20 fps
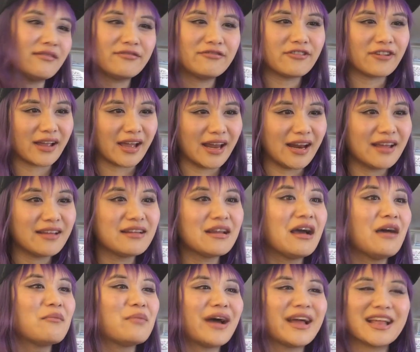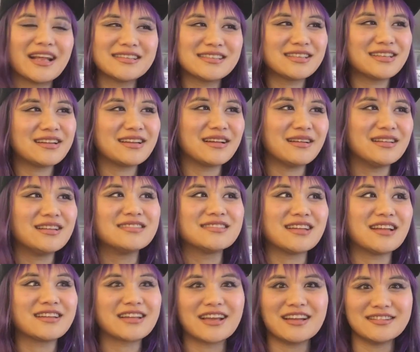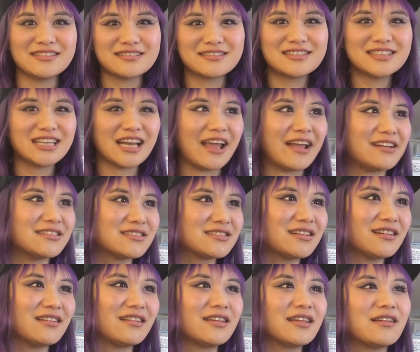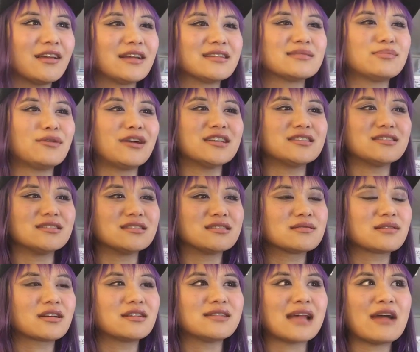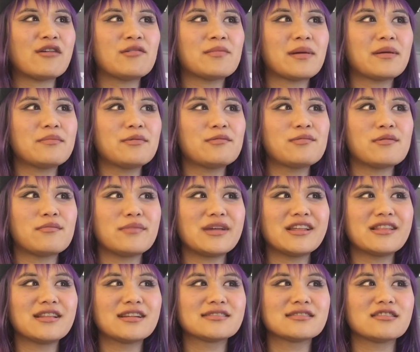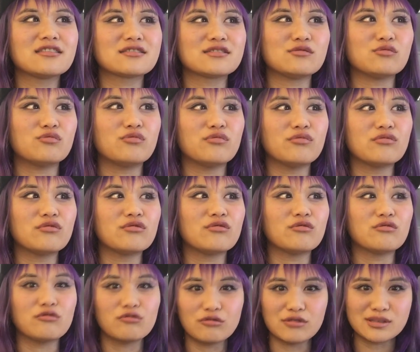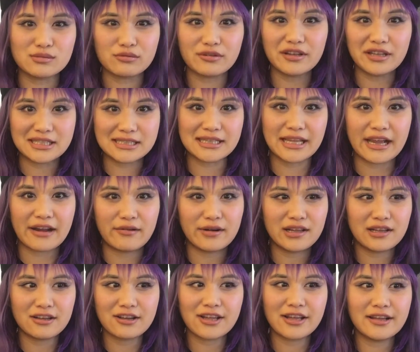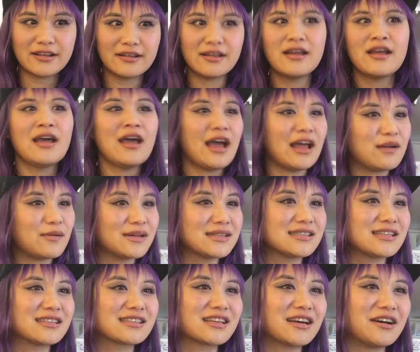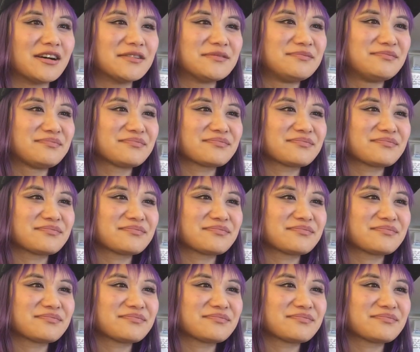Forget it. But I guess the sun can change the expressions. Because I remember Prometheus was really scary looking. Anyways, let's go.